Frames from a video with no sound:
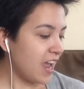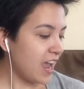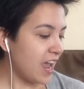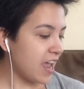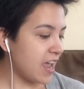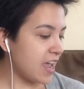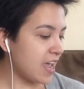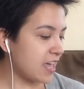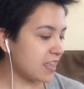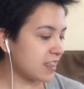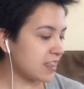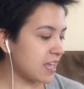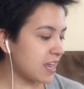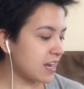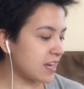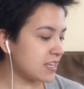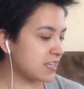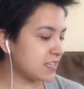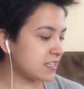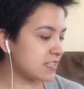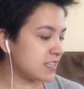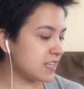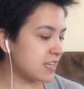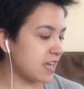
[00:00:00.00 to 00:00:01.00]
And that
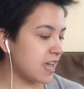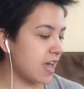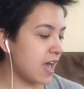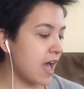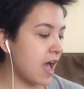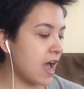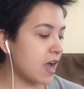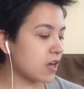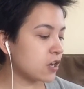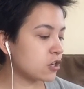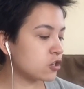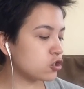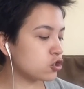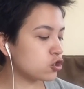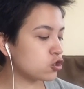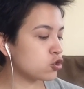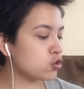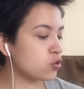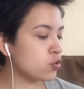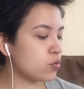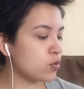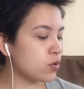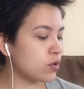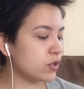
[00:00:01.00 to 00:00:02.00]
is the
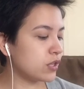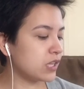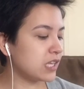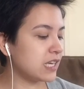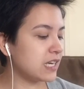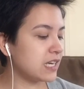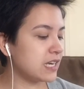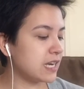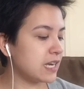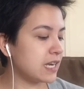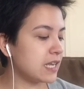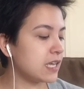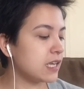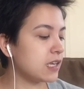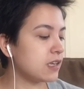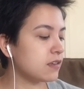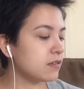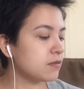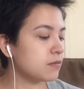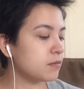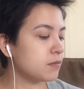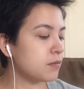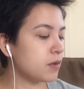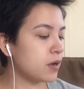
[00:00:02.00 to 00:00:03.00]
Actually Knitting
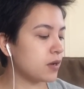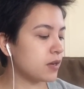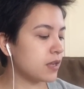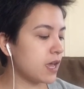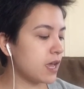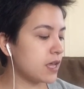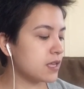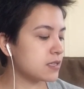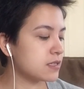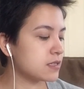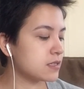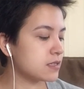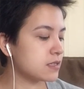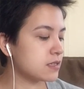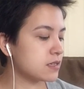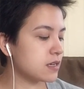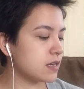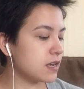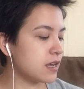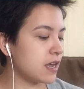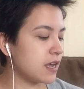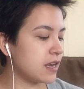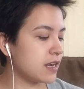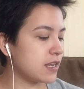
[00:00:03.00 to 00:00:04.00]
podcast.
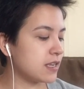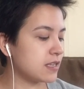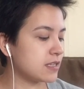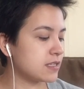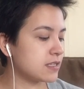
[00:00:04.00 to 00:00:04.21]
And